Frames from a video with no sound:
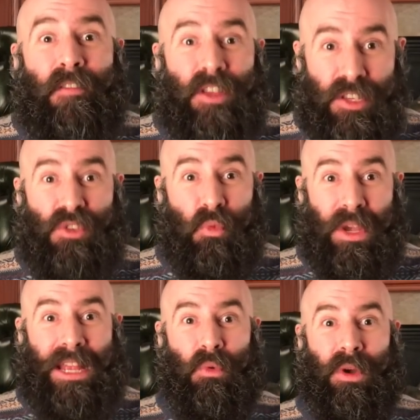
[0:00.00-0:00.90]
the
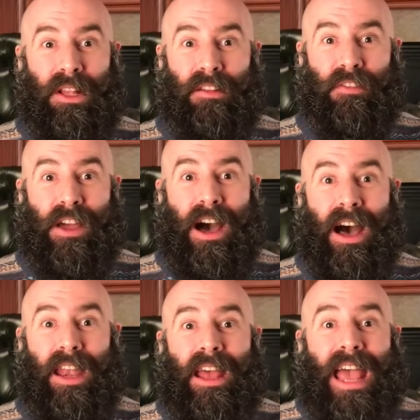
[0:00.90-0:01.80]
sweet will of
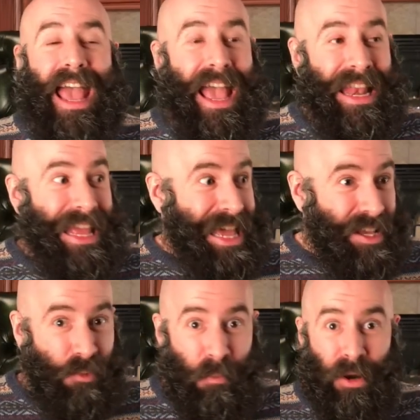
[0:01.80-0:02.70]
God. And he
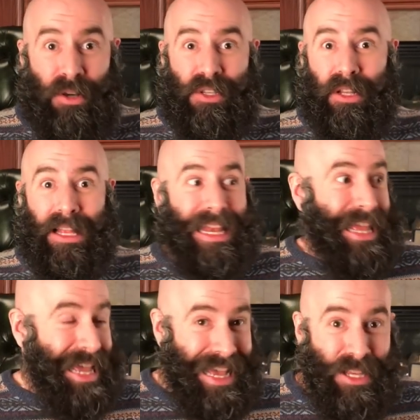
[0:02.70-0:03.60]
is personal and
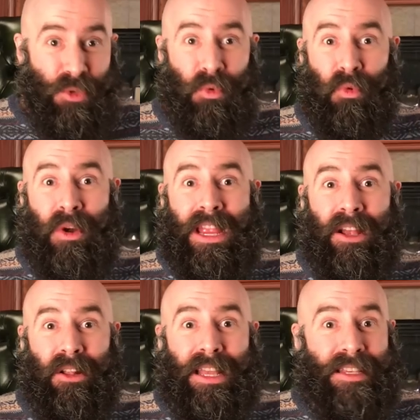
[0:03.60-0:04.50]
he is
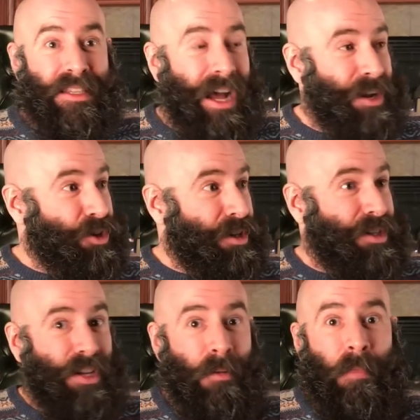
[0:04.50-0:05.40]
real. He's not
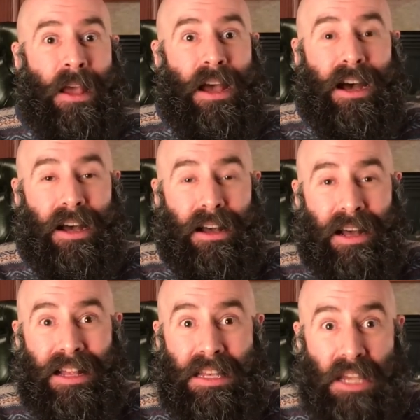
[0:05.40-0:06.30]
just some
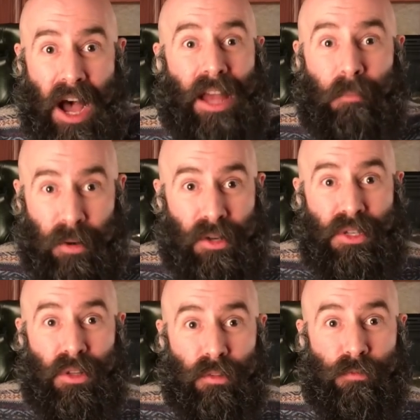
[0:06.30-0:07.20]

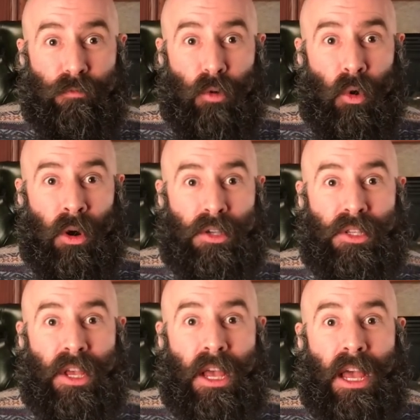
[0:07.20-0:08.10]
non-personal
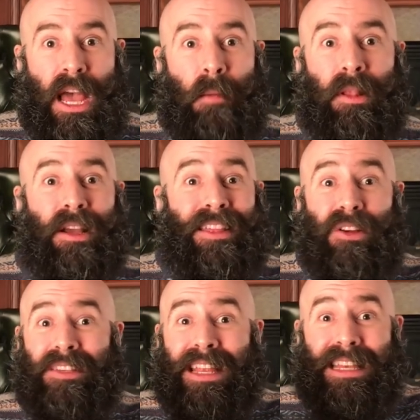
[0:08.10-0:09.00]
force. But look,
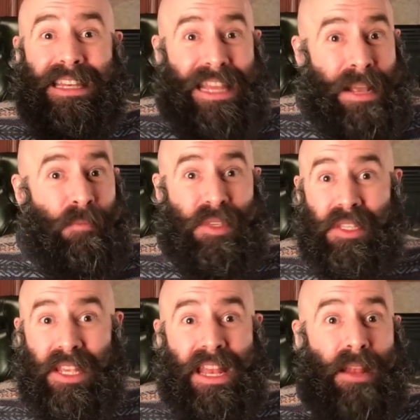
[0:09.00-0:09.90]
there is a
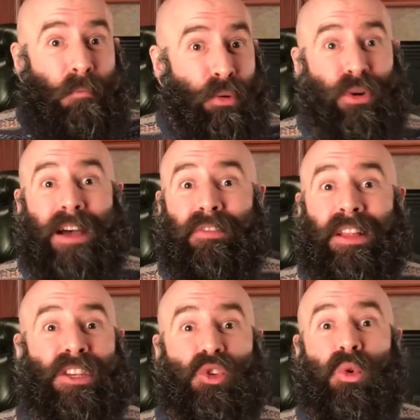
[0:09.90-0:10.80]
deep-seated,
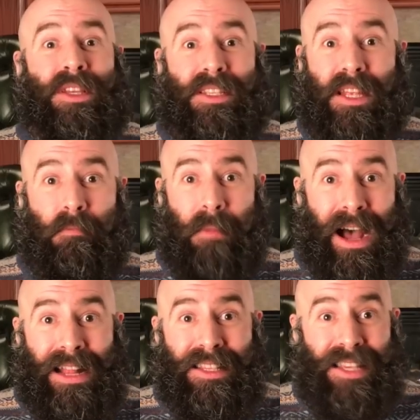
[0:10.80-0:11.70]
prevalent, twisted
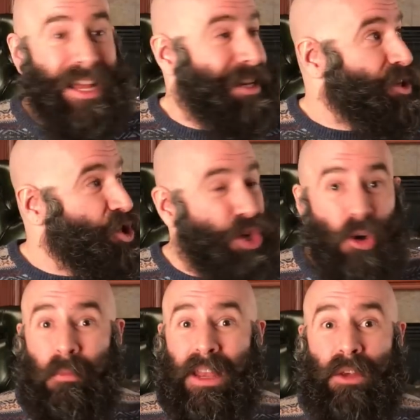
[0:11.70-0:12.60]
mindset in
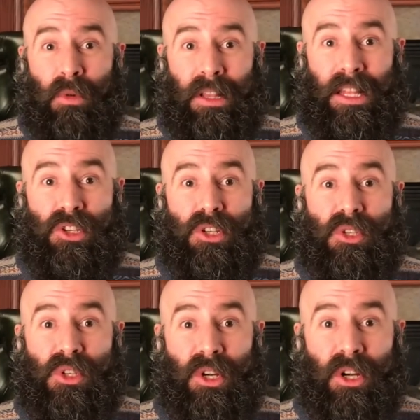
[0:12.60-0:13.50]
so many religious
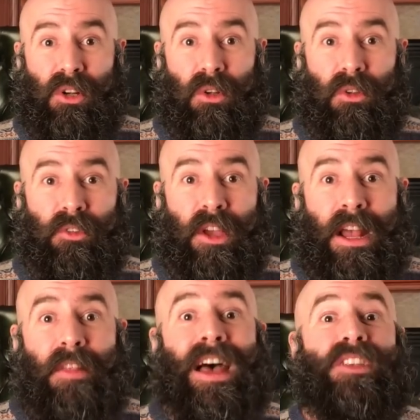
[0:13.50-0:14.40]
circles
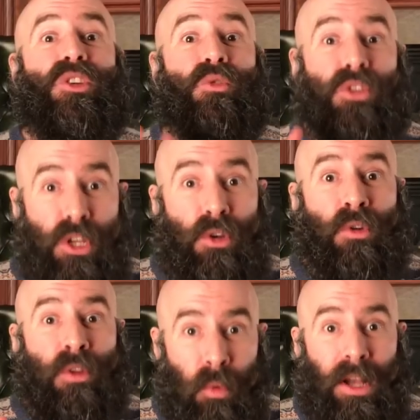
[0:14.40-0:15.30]
that to
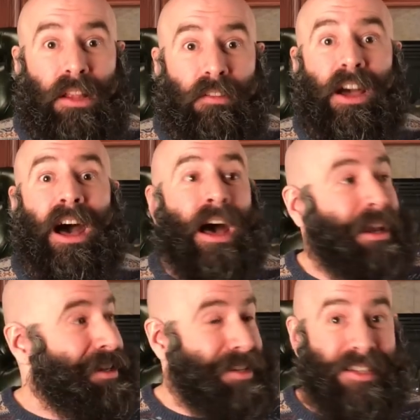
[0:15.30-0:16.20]
do the will of
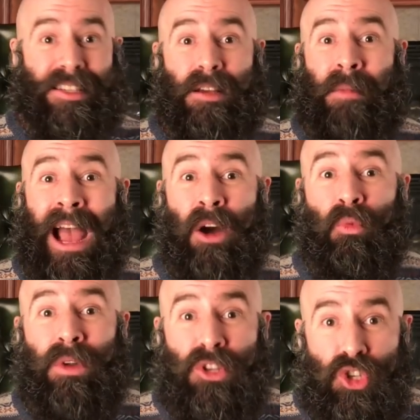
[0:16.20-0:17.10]
God is to
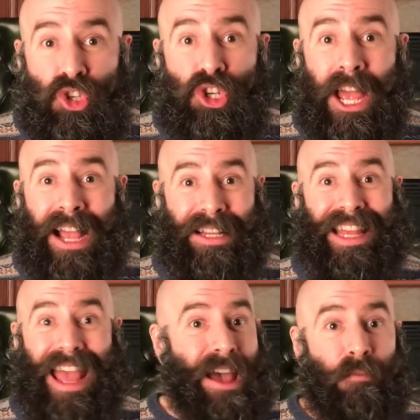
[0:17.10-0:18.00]
somehow
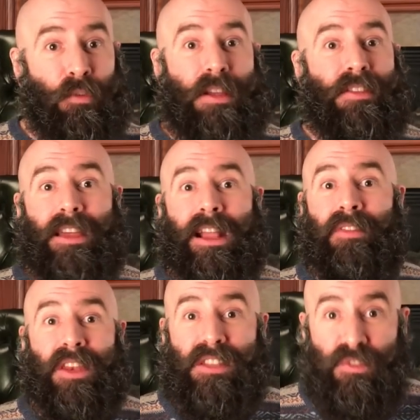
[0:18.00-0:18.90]
reject
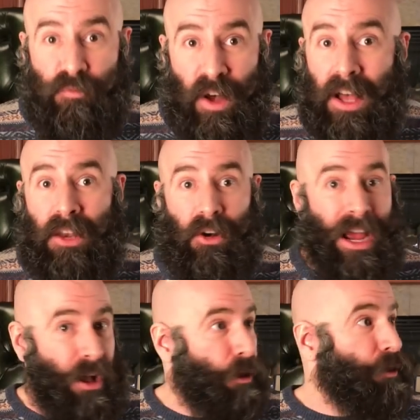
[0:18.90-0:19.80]
everything that is fun or
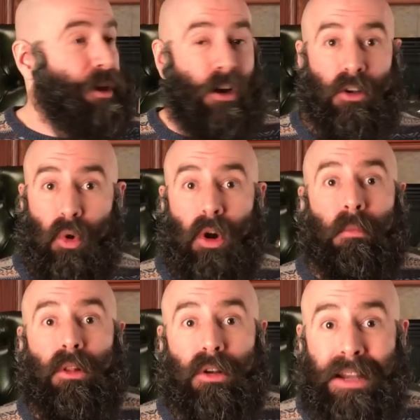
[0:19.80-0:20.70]
healthy or
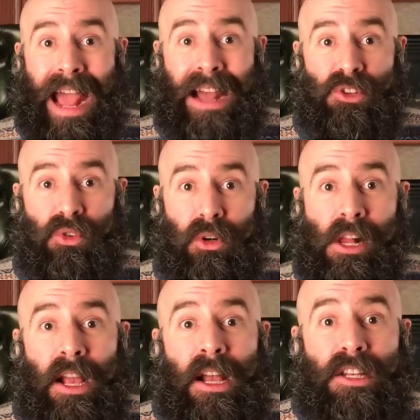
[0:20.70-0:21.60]
normal or natural.
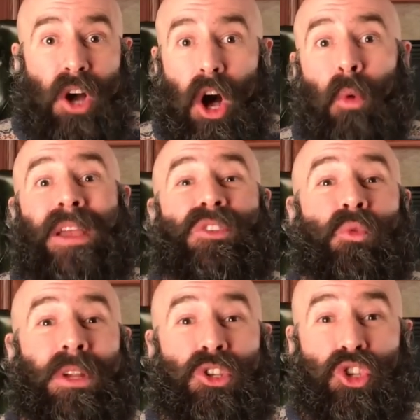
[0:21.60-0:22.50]
To always
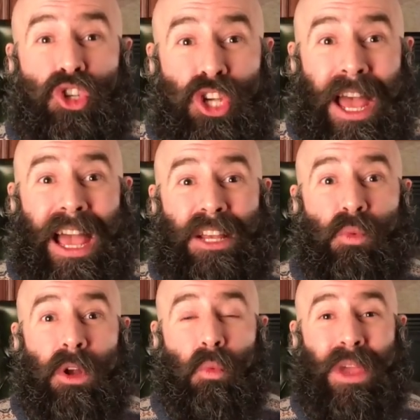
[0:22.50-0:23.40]

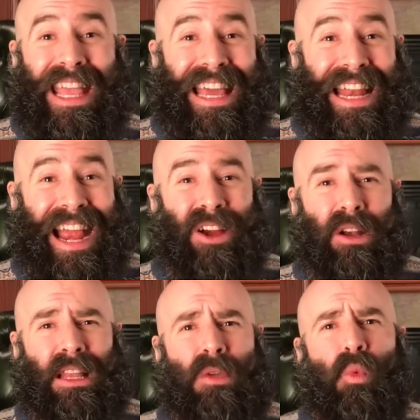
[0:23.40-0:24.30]
reject what we
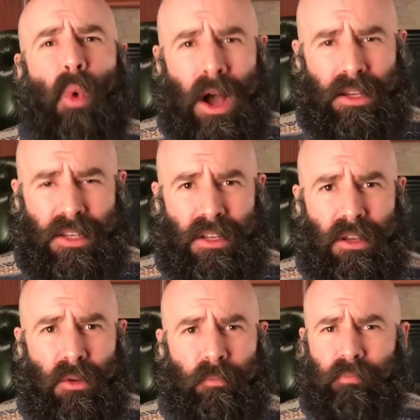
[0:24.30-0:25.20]
inherently want to
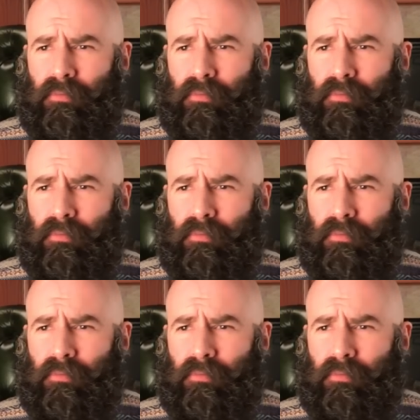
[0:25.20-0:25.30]
do.